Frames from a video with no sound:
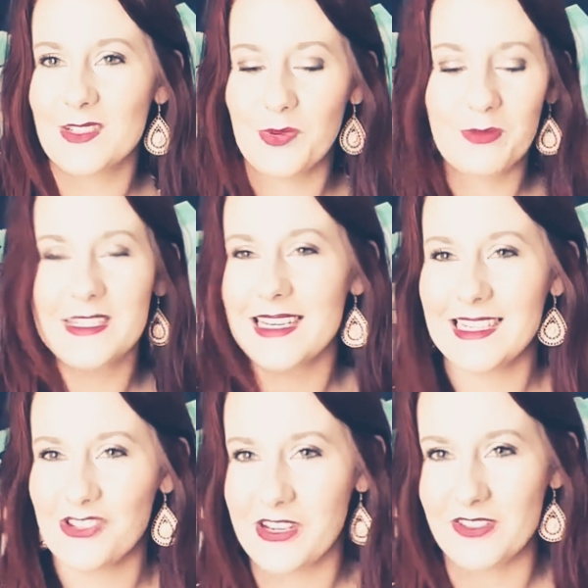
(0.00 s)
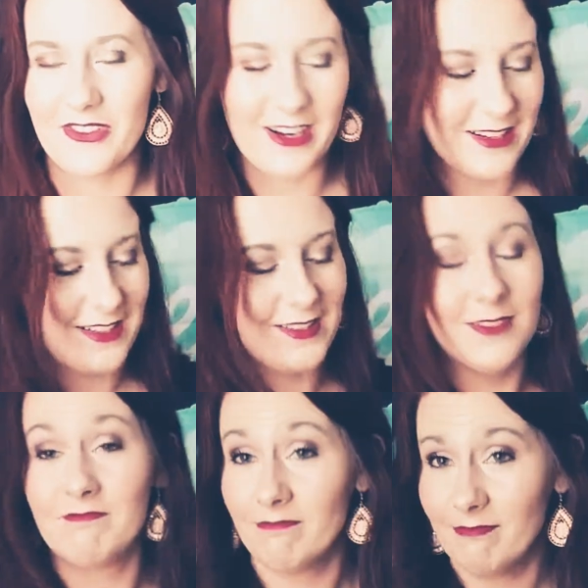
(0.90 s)
So what are we taking a chance on, guys?
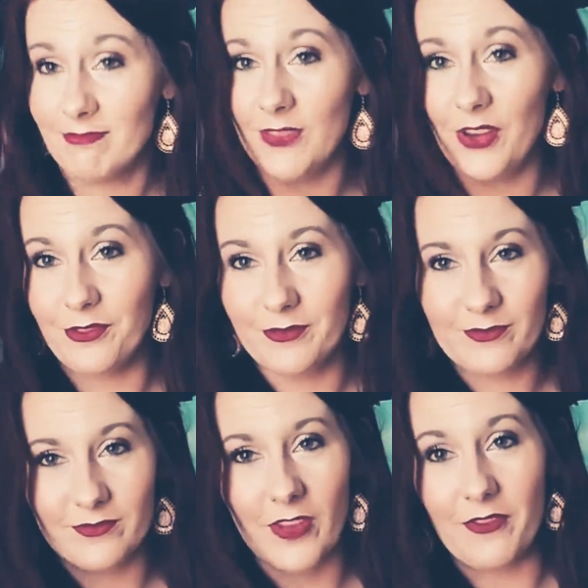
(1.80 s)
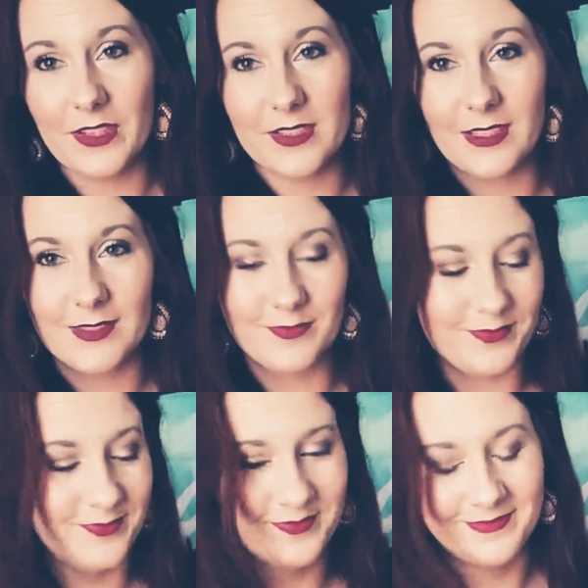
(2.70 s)
Love, obviously.
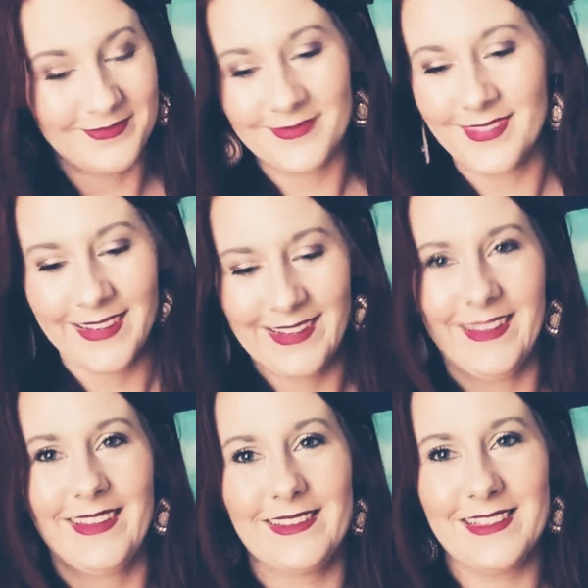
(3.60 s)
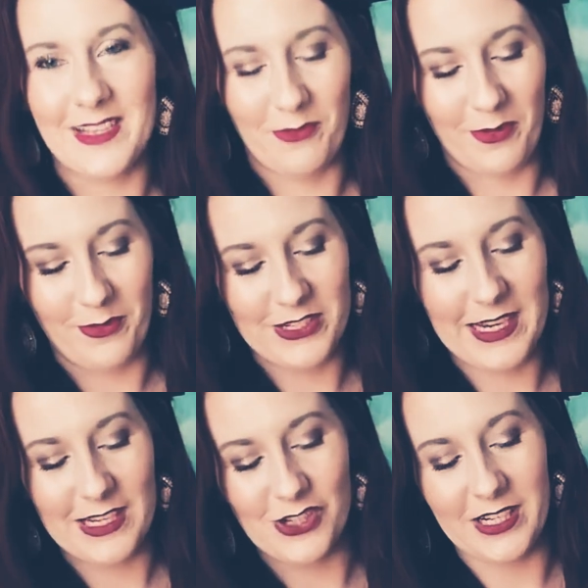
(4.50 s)
Let's see what we're
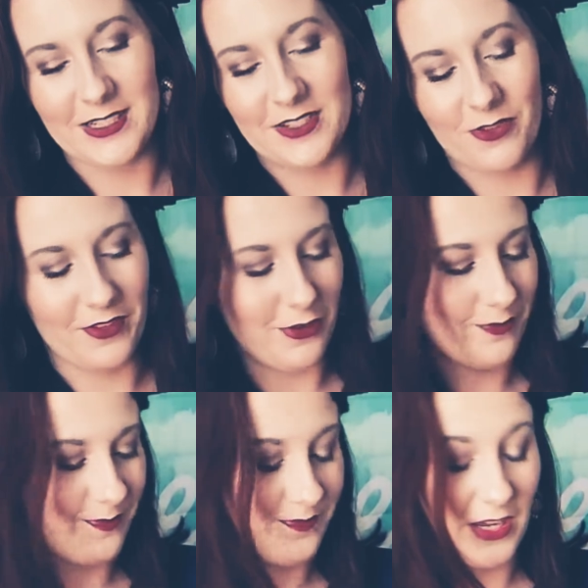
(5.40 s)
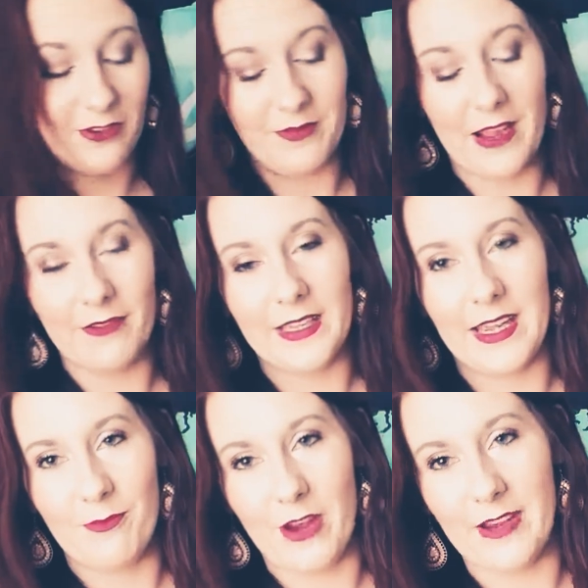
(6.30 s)
taking chances on, though. Oh, that one
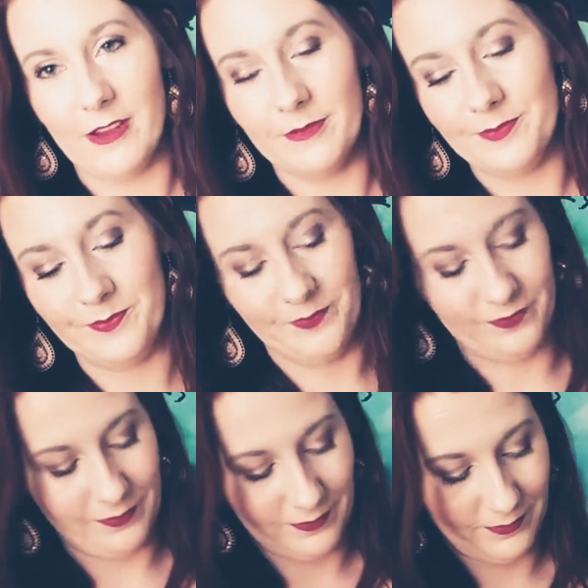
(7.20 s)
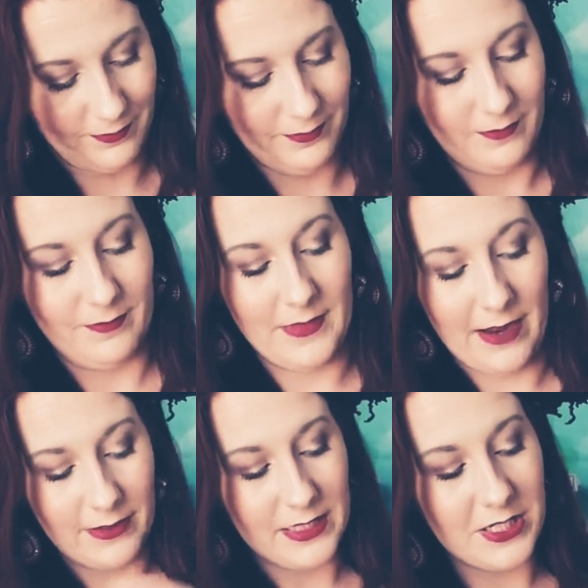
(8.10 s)
came right out. That
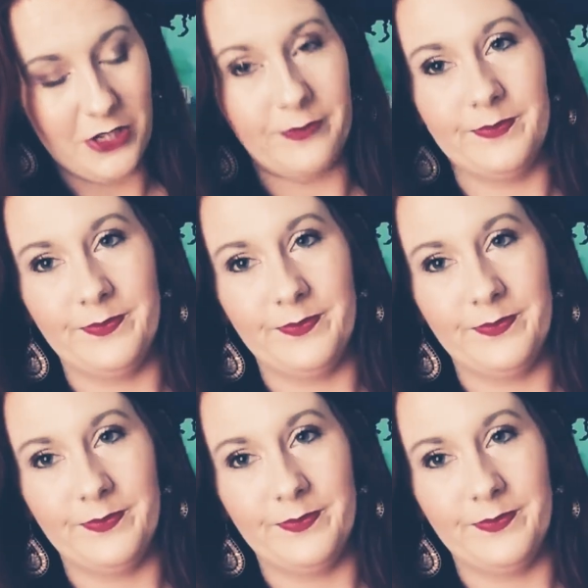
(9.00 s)
one did, too.